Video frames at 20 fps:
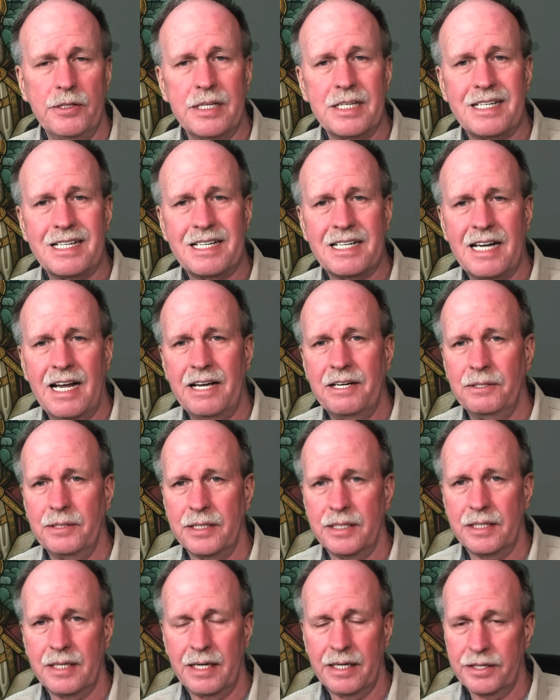is
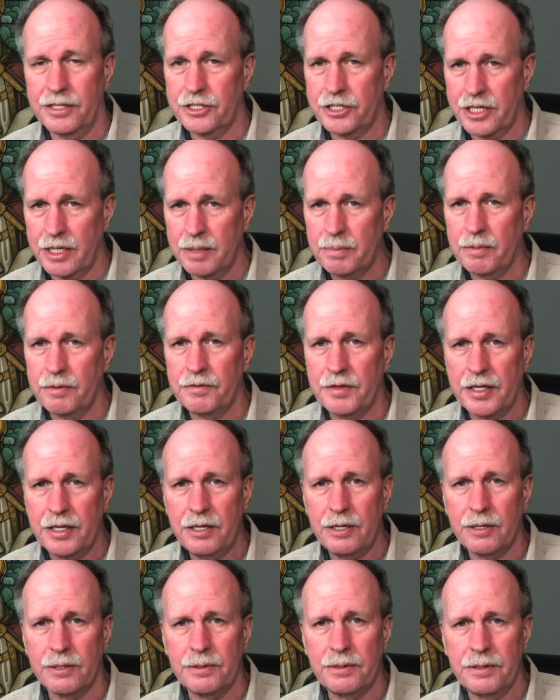silent on the shape of the
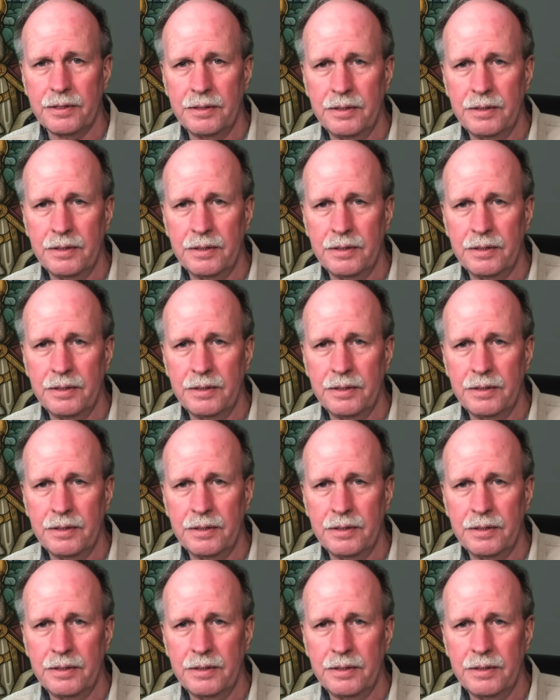Earth,